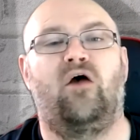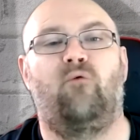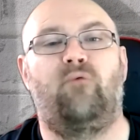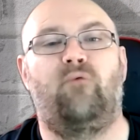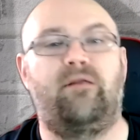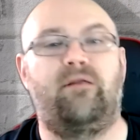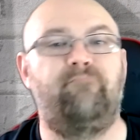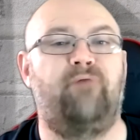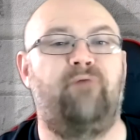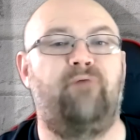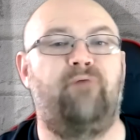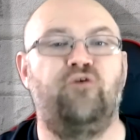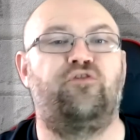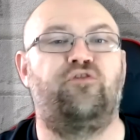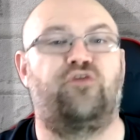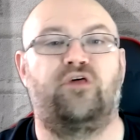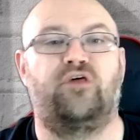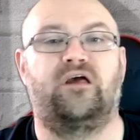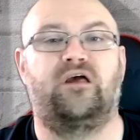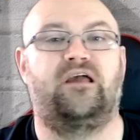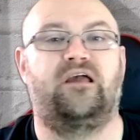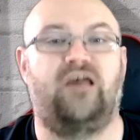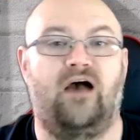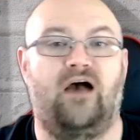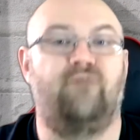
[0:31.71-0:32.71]
When both
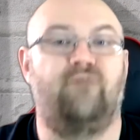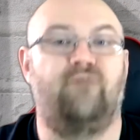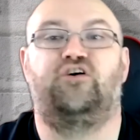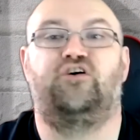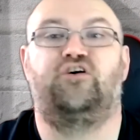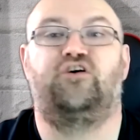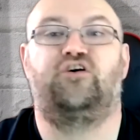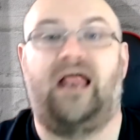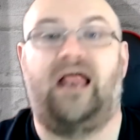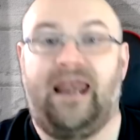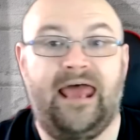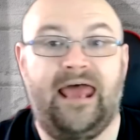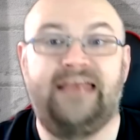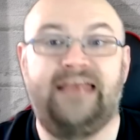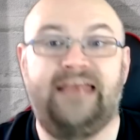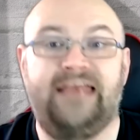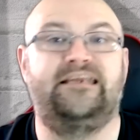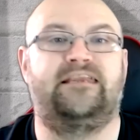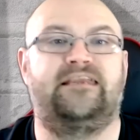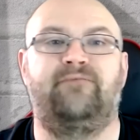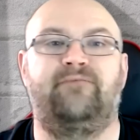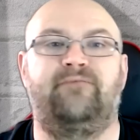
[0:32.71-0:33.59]
covered alleged